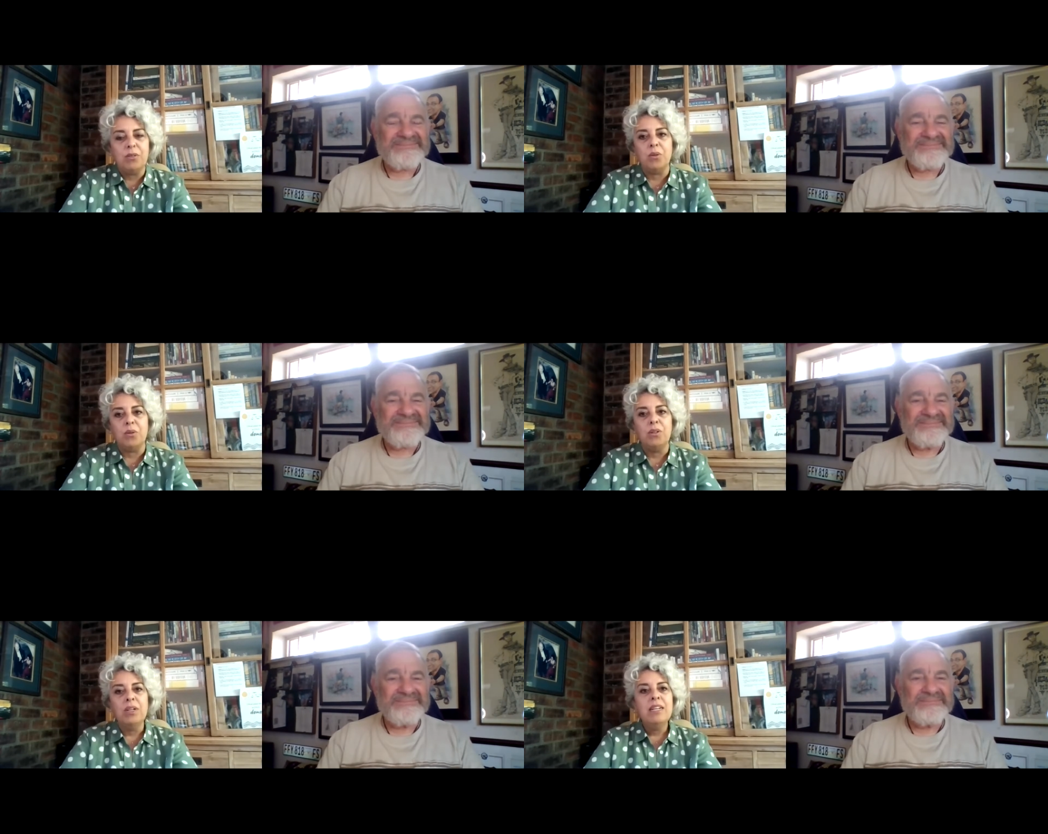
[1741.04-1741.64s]

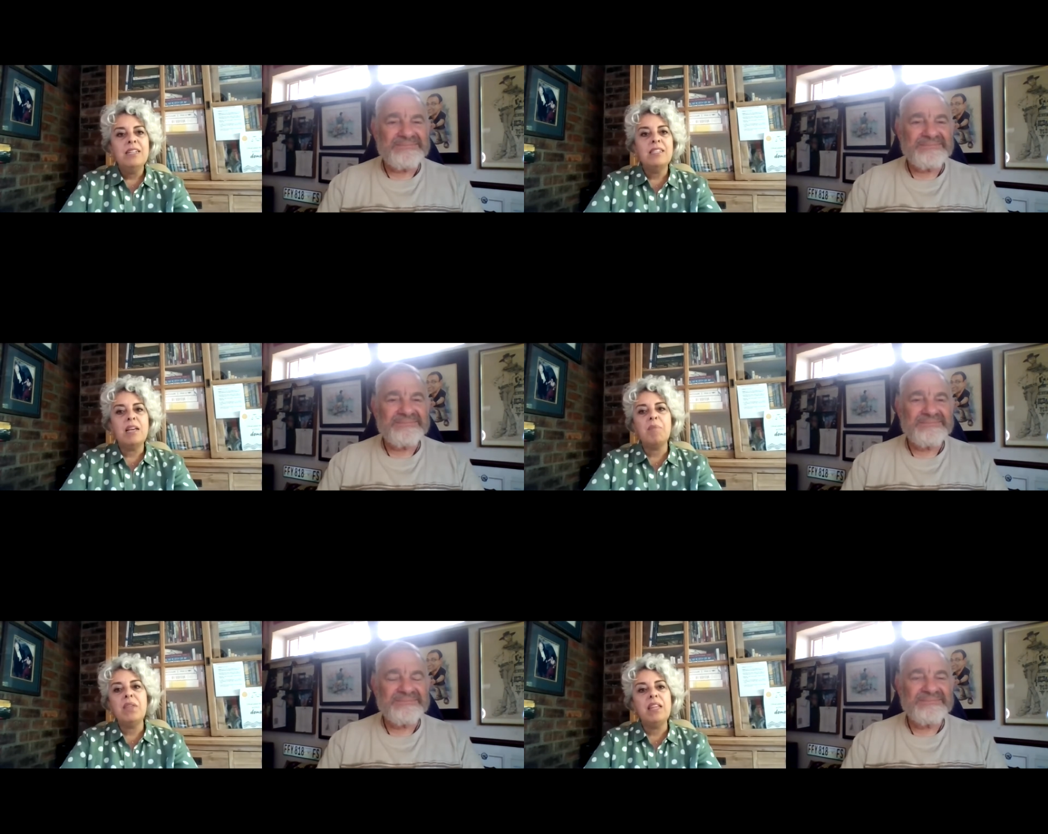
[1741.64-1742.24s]
Speaker 1: or
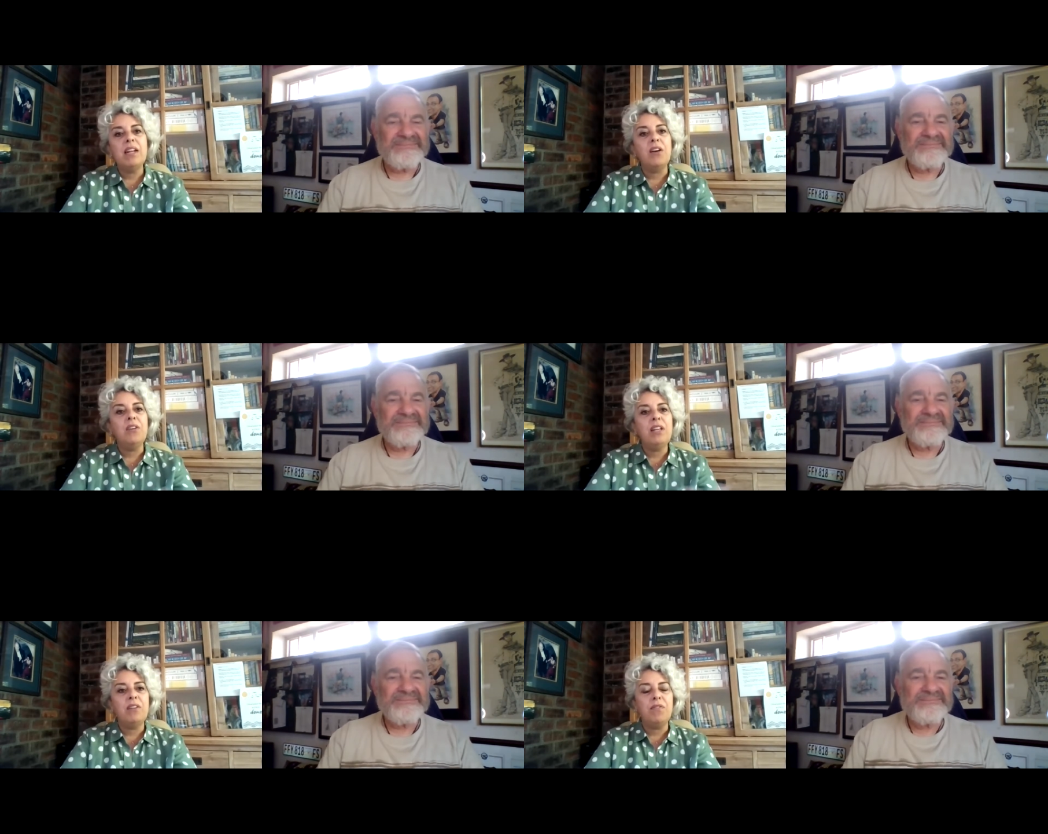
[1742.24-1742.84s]
something that
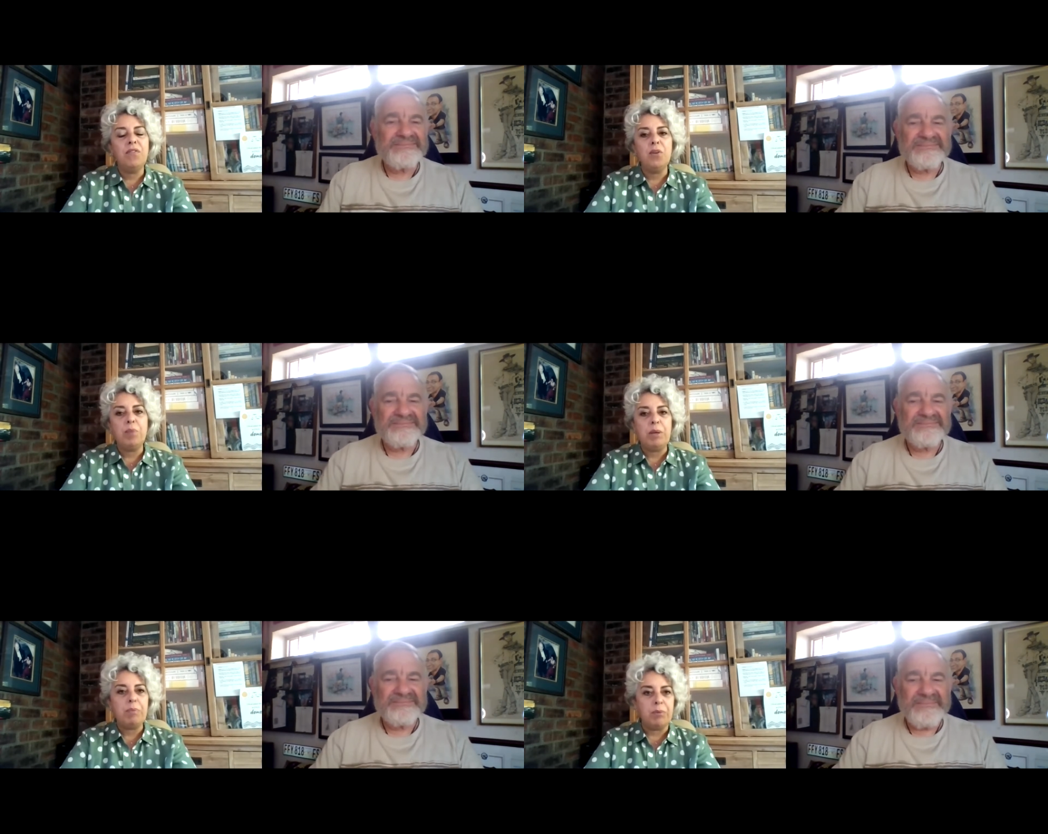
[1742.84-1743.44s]
only a few
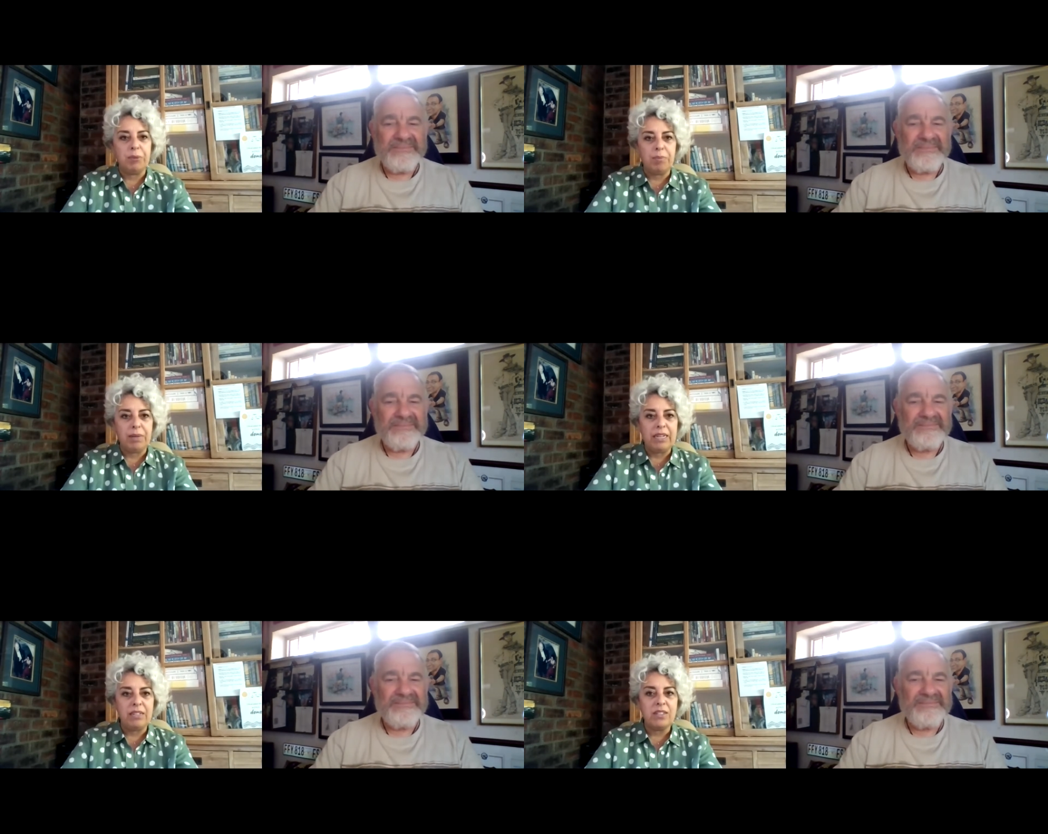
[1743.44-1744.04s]
people would
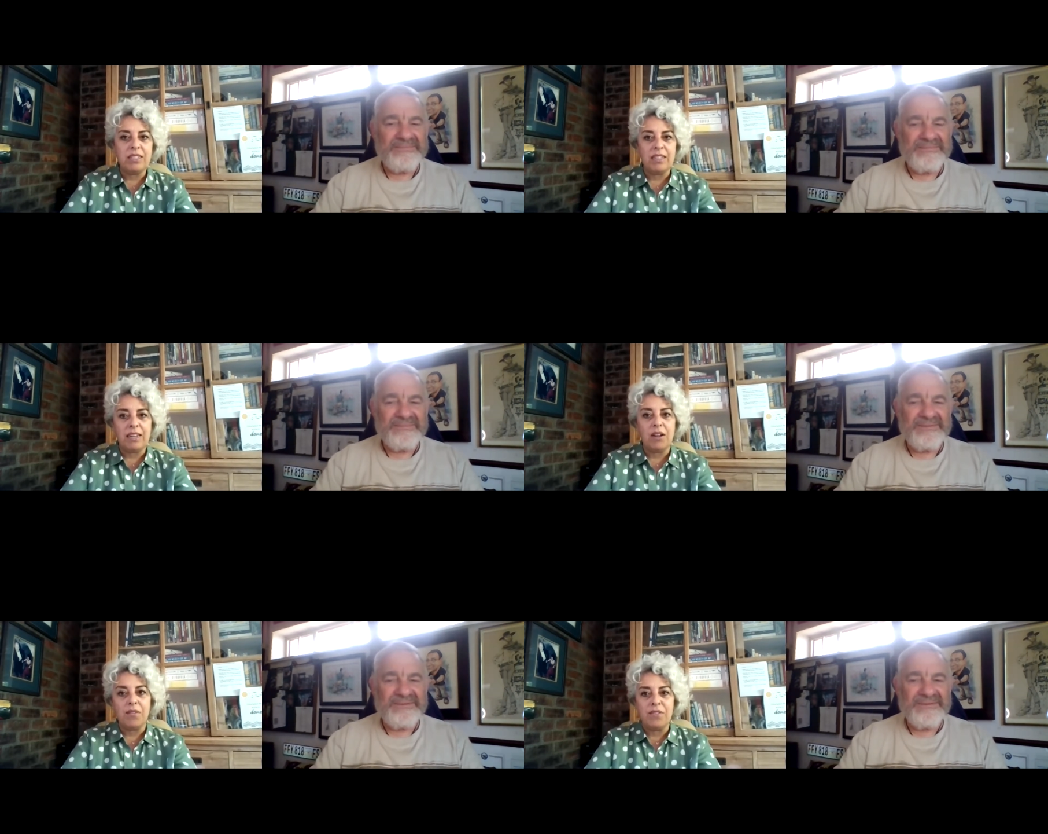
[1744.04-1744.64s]
be interested
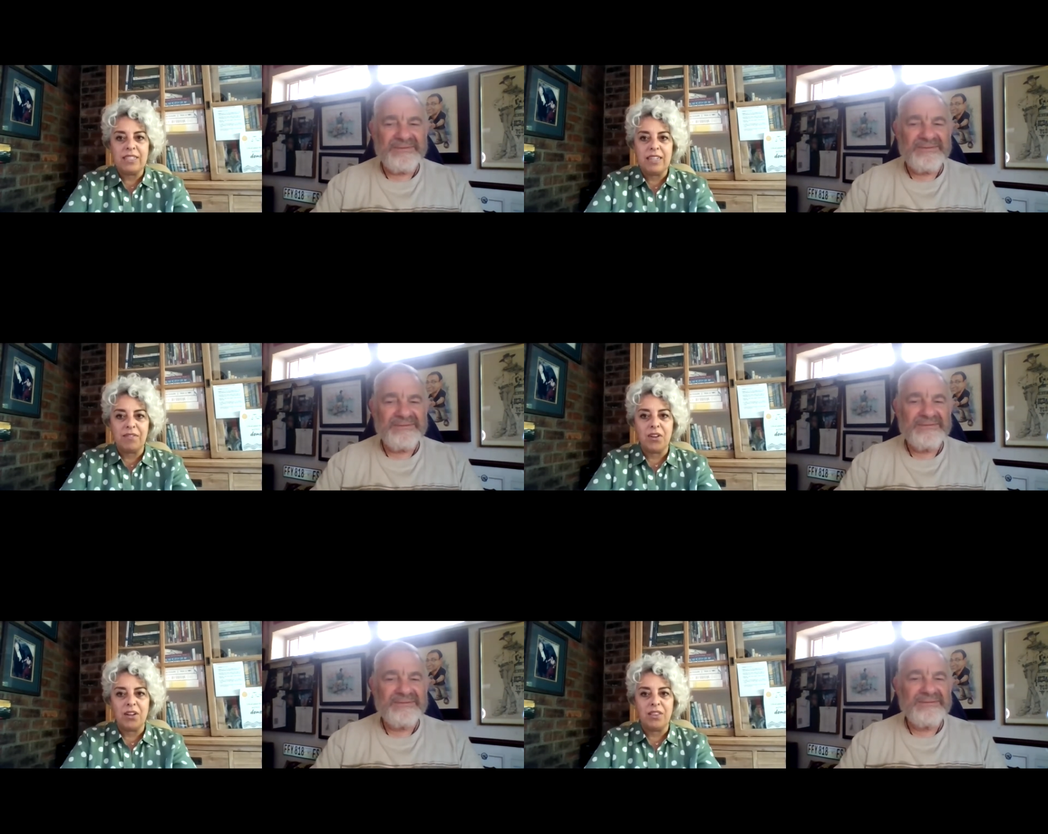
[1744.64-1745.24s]
in, obviously
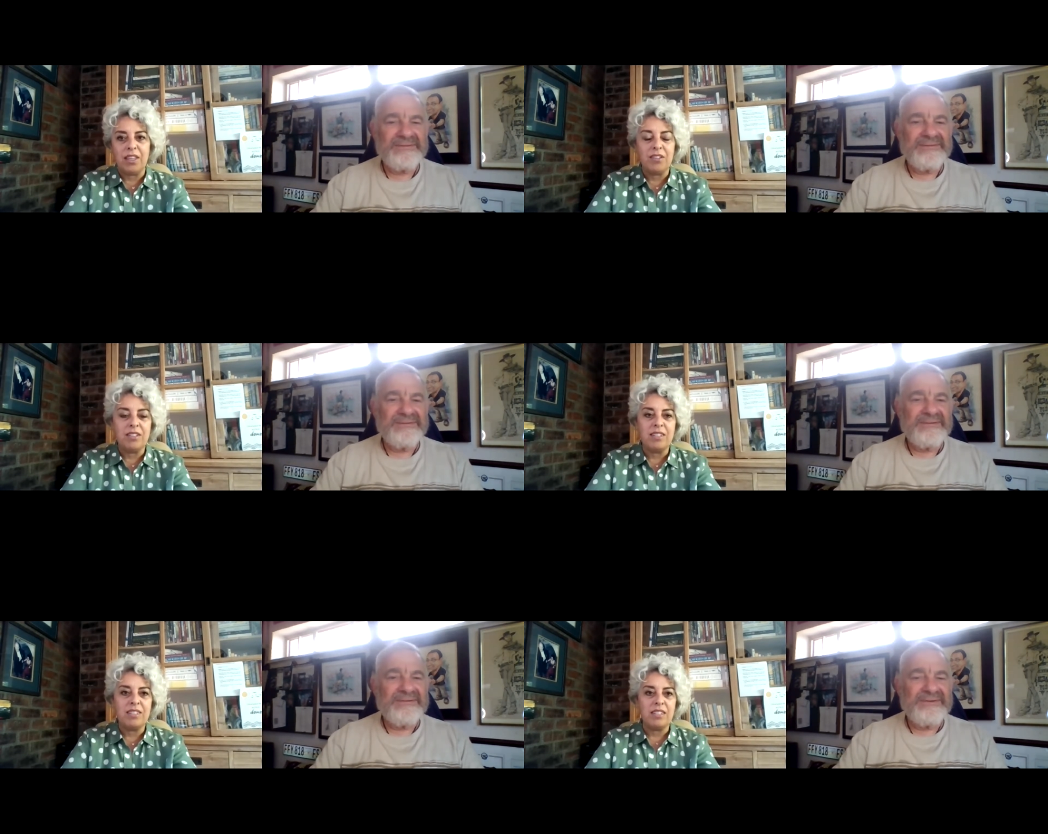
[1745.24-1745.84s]
I've got
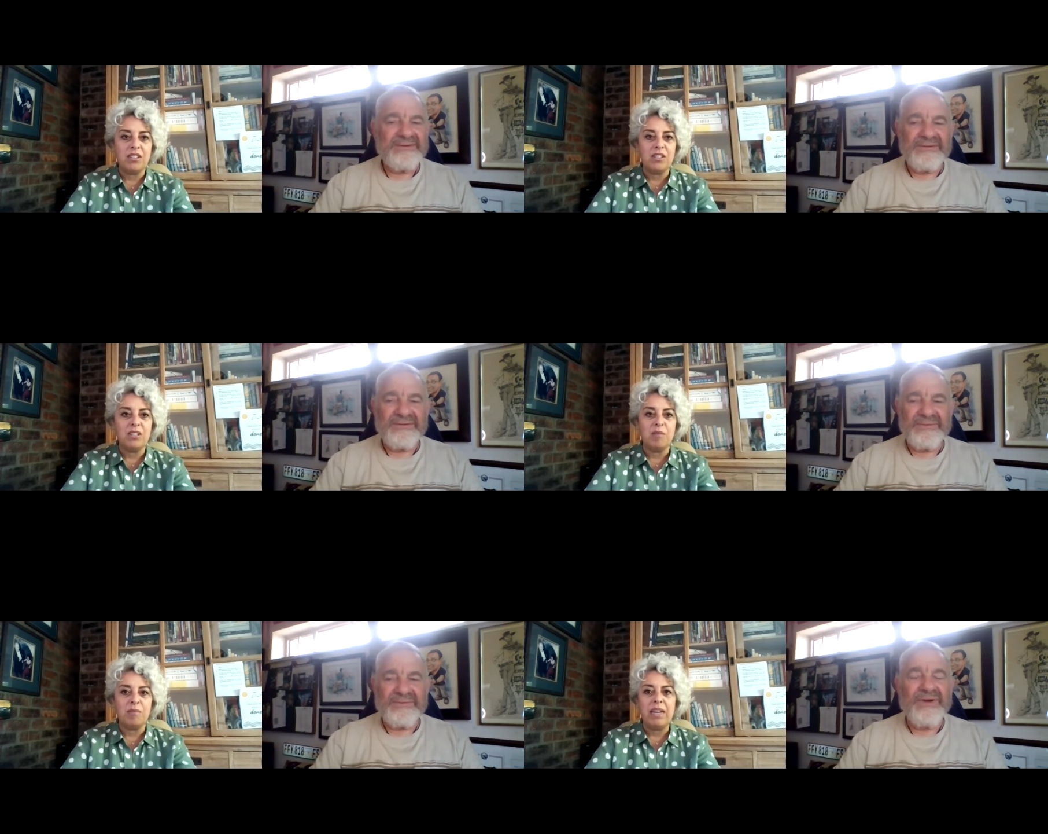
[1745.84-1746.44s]
those
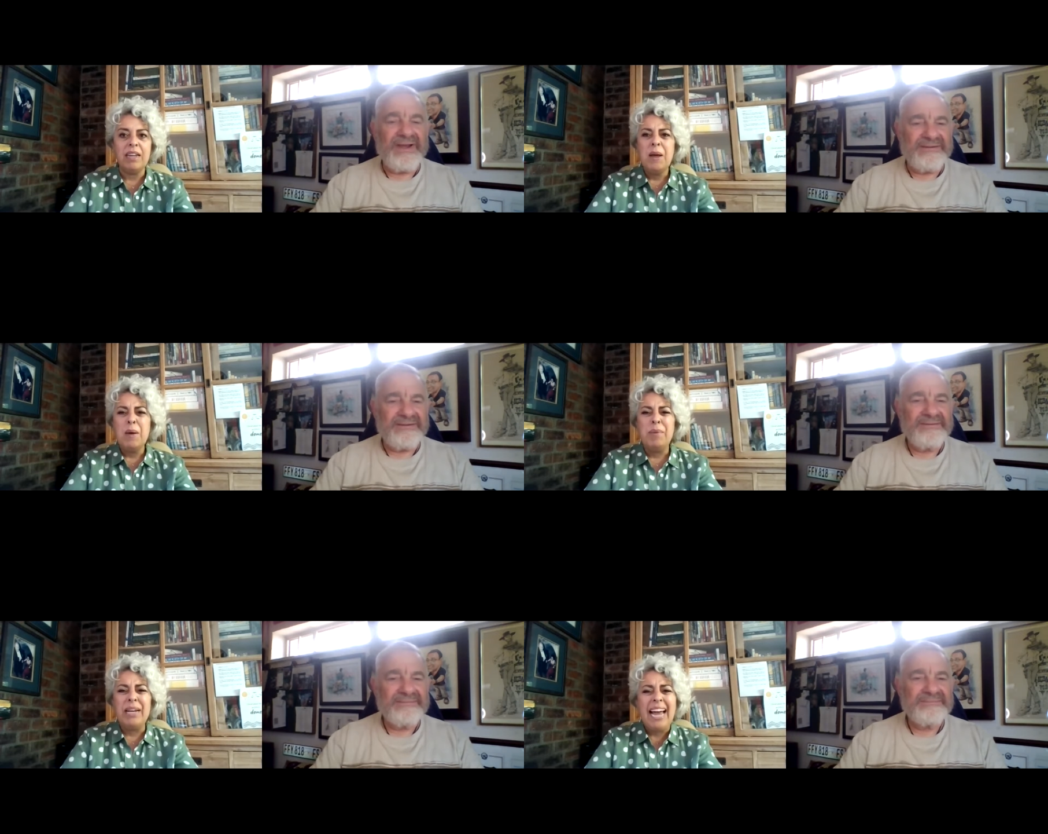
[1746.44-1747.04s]
decisions to make.
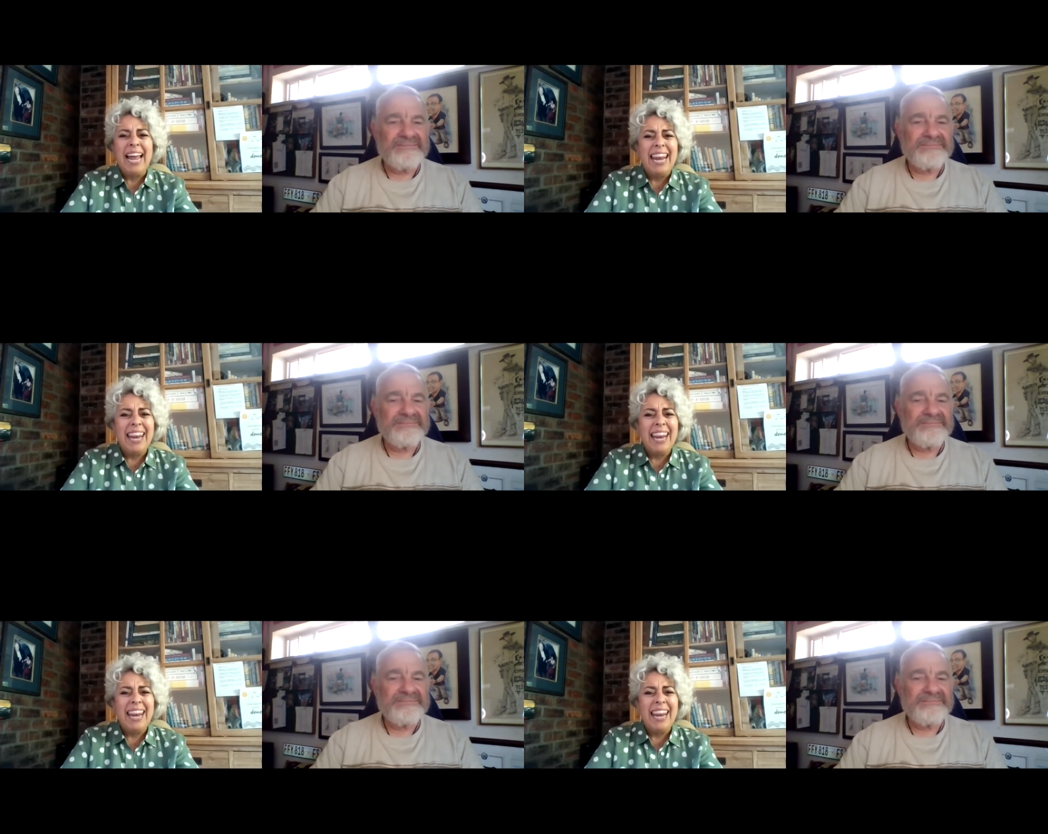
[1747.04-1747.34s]
Right. But I